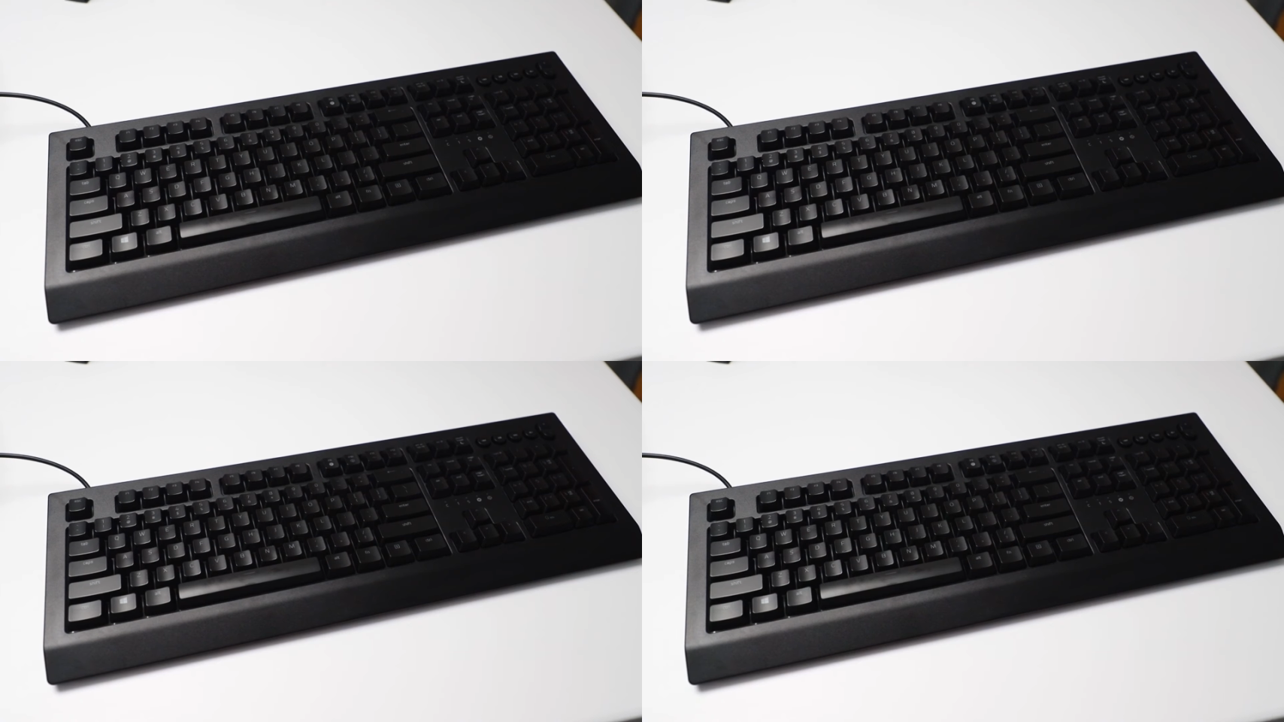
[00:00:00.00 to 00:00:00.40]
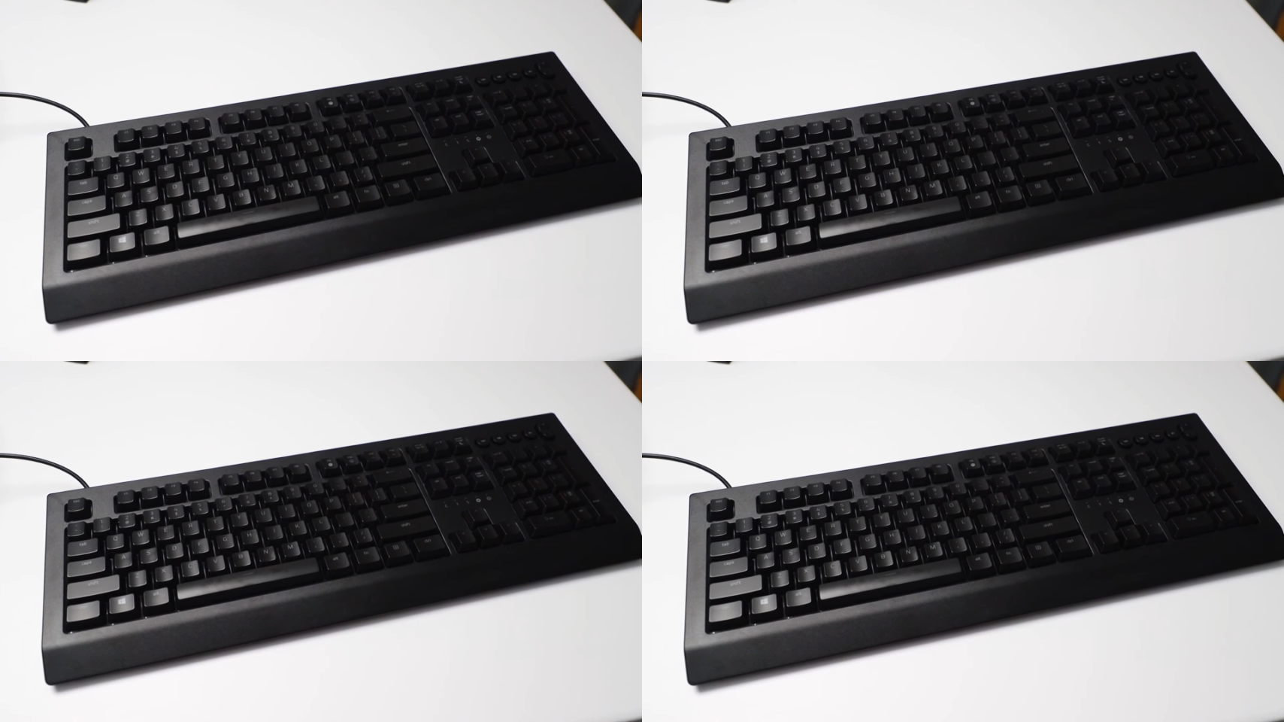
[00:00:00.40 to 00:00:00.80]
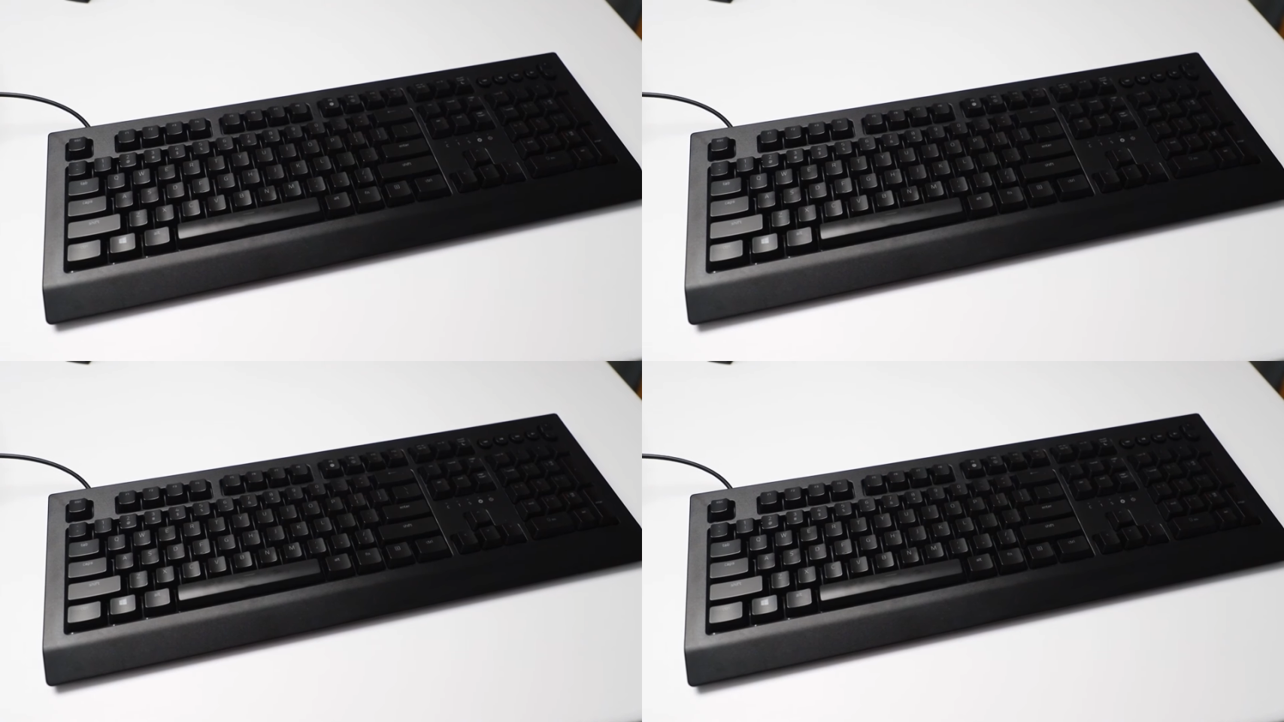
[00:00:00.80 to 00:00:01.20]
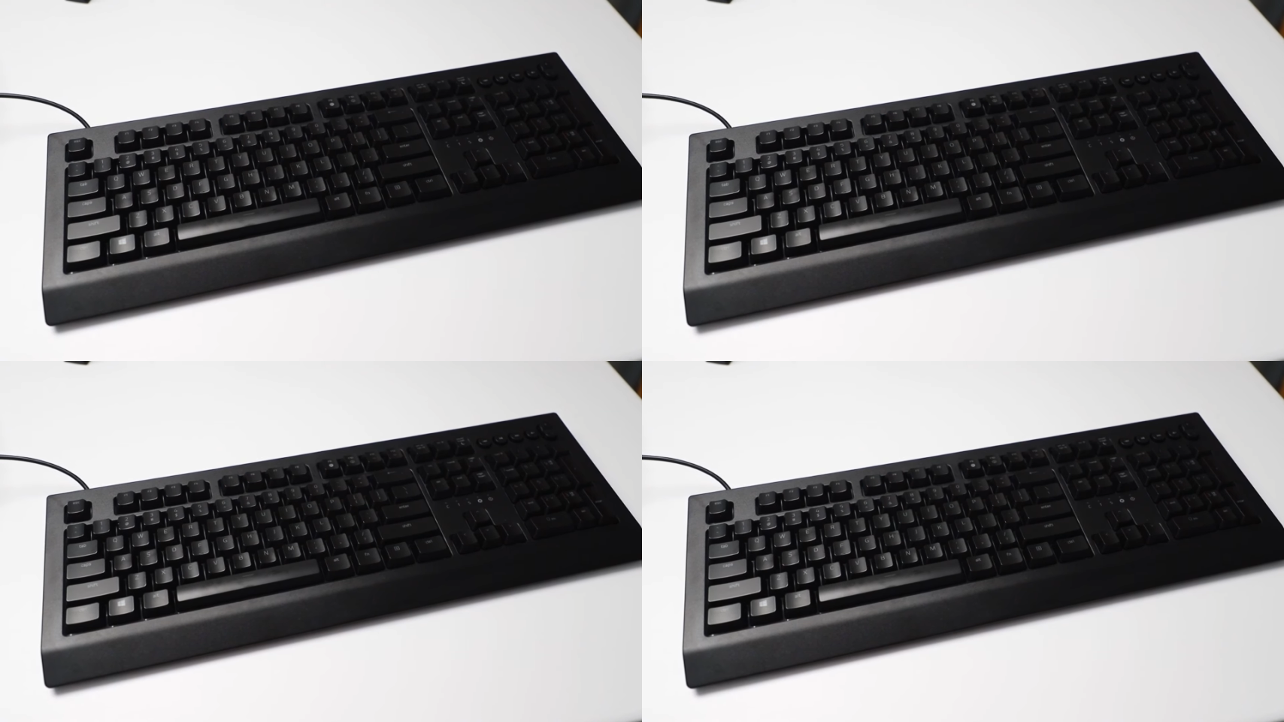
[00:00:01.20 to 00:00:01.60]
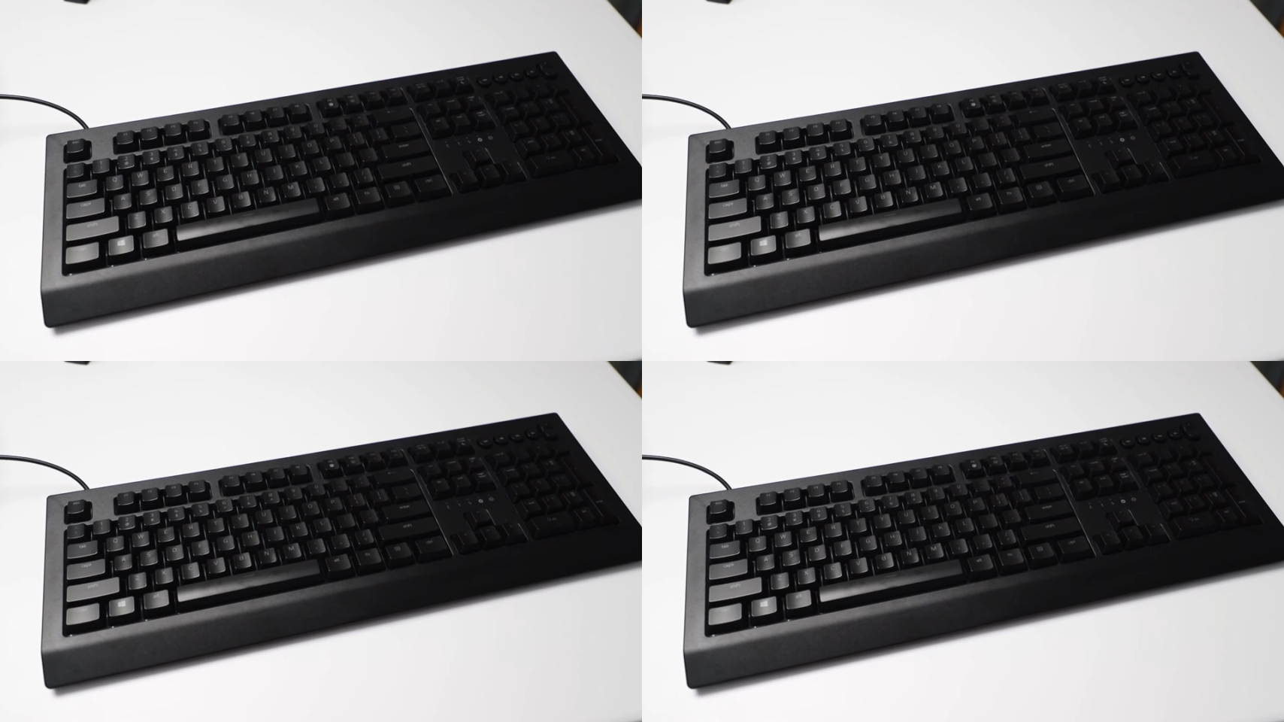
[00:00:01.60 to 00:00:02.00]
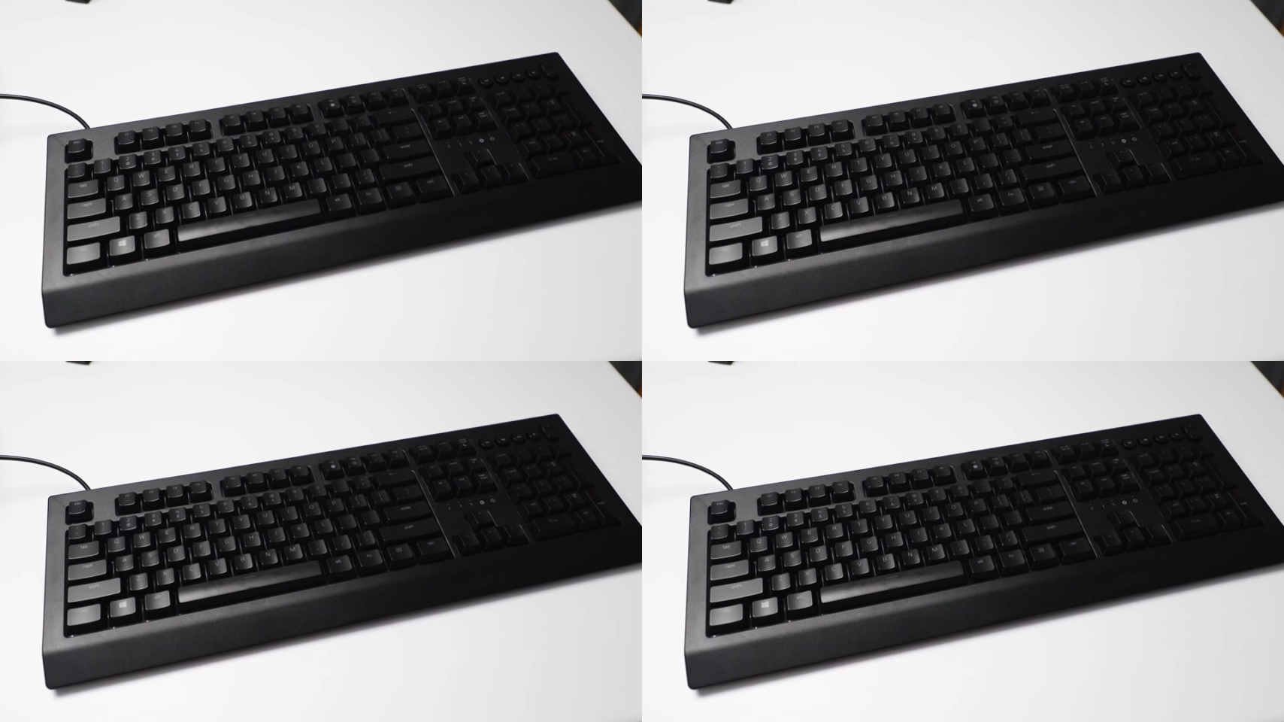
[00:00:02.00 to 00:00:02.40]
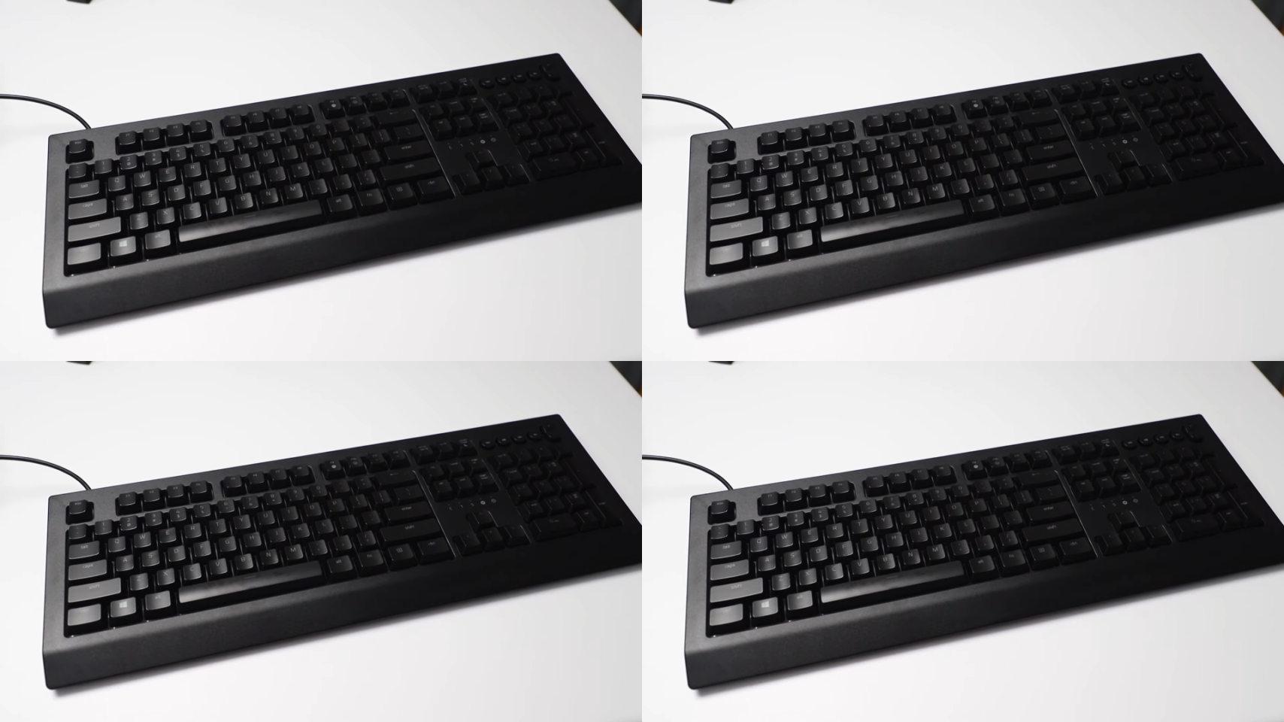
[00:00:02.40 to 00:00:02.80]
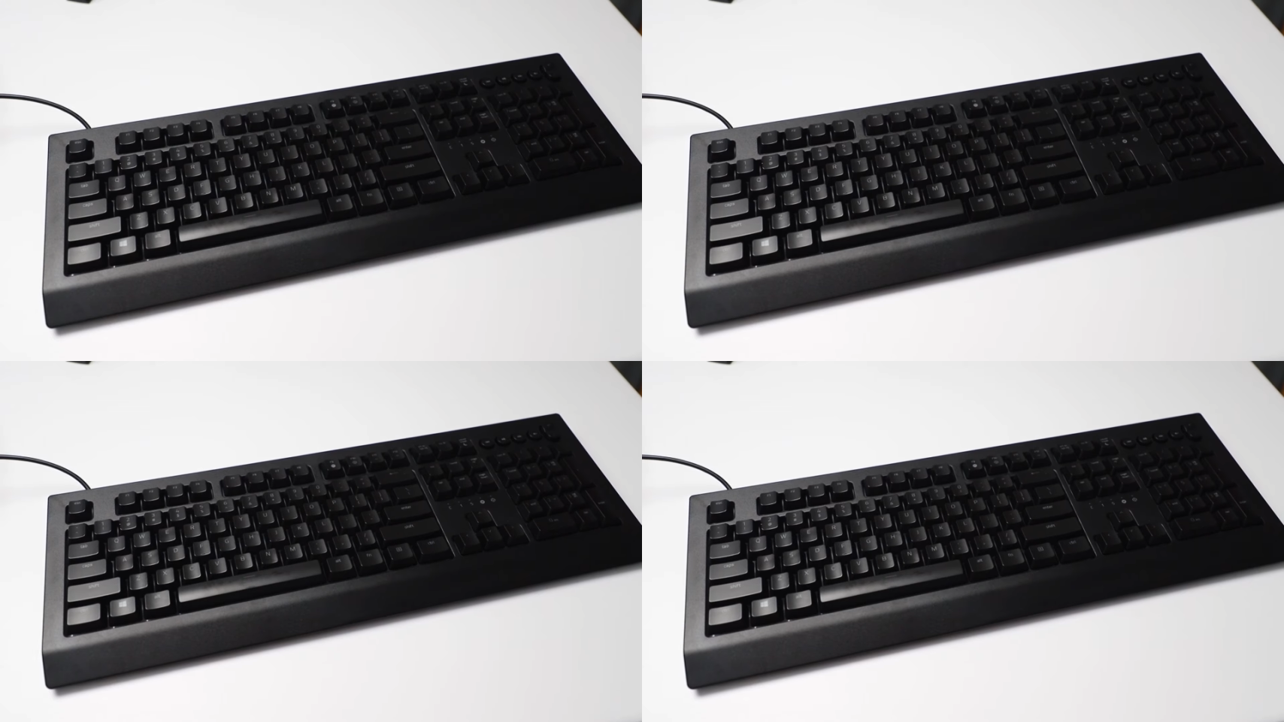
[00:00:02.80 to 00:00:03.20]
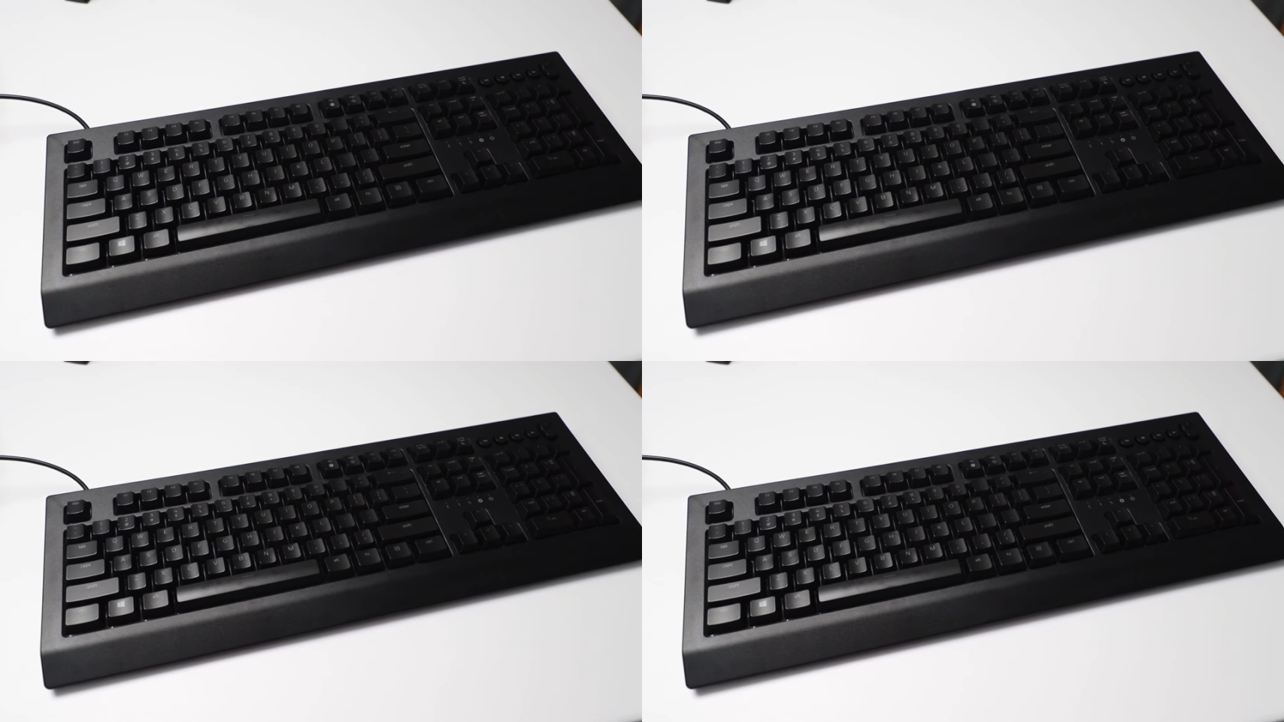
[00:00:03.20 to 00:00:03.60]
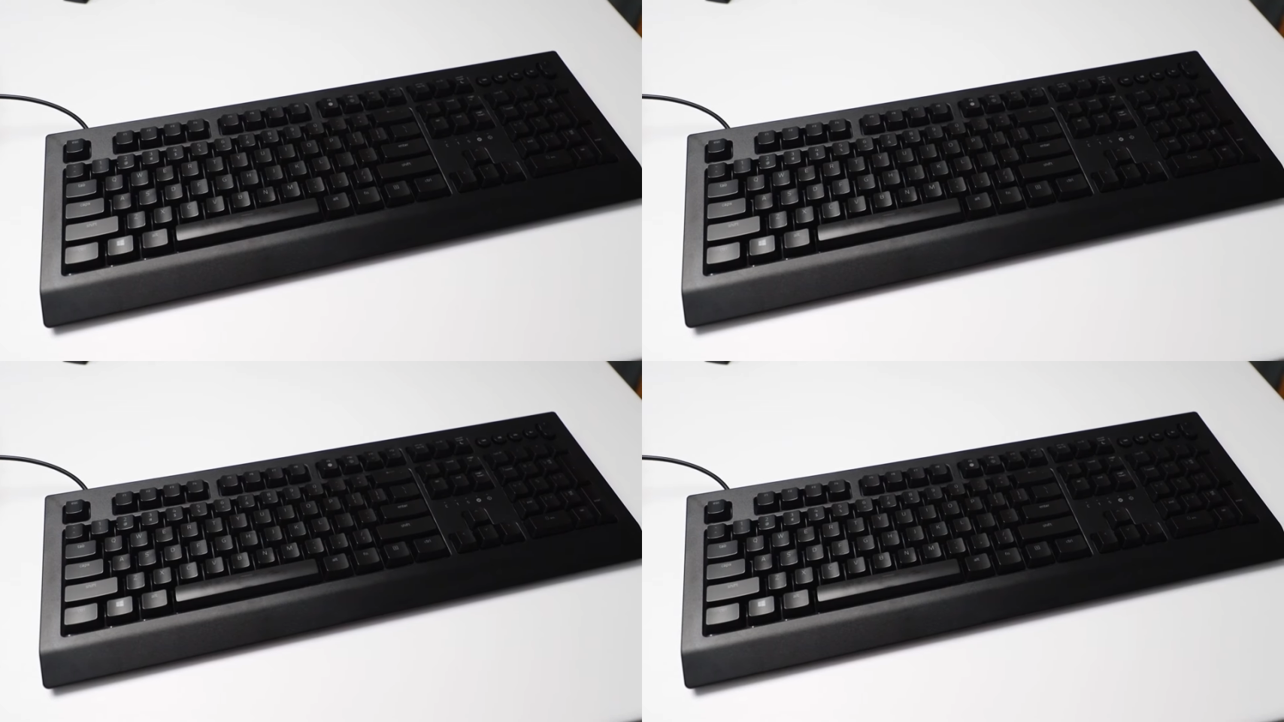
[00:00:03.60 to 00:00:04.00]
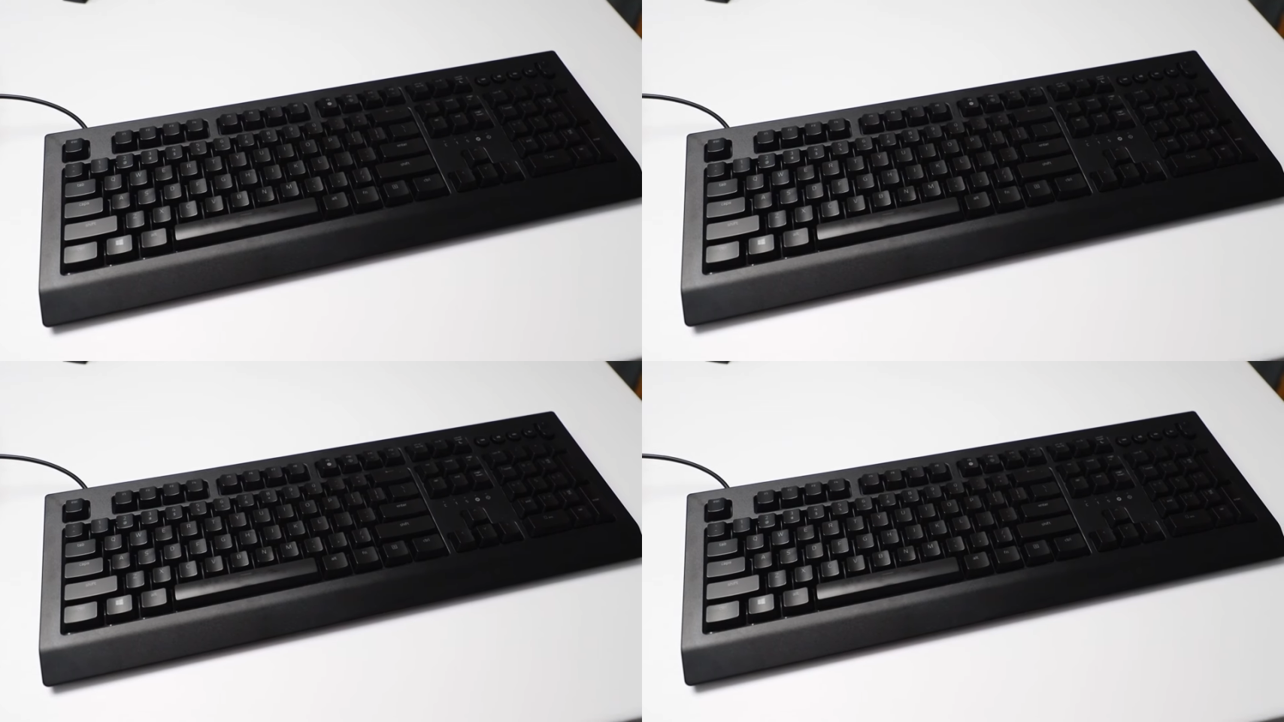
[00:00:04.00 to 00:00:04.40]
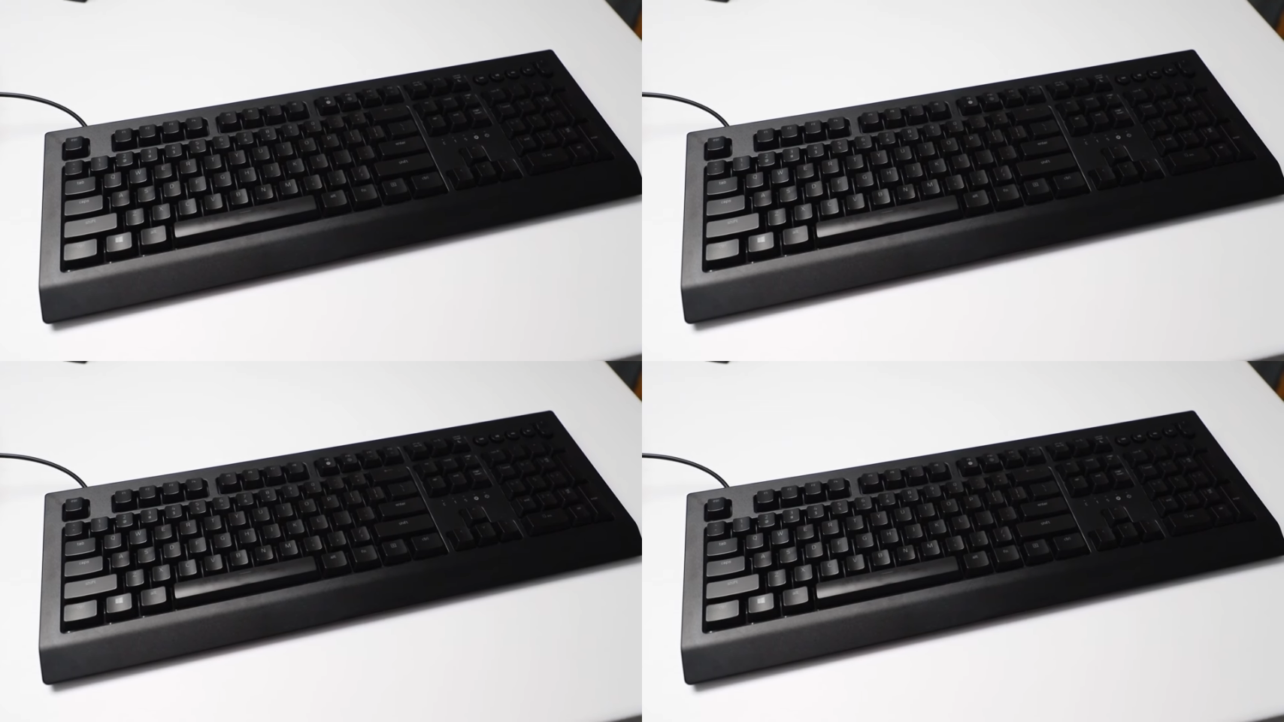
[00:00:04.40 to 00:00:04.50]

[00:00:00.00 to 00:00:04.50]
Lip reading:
Nobody's mouth can be seen.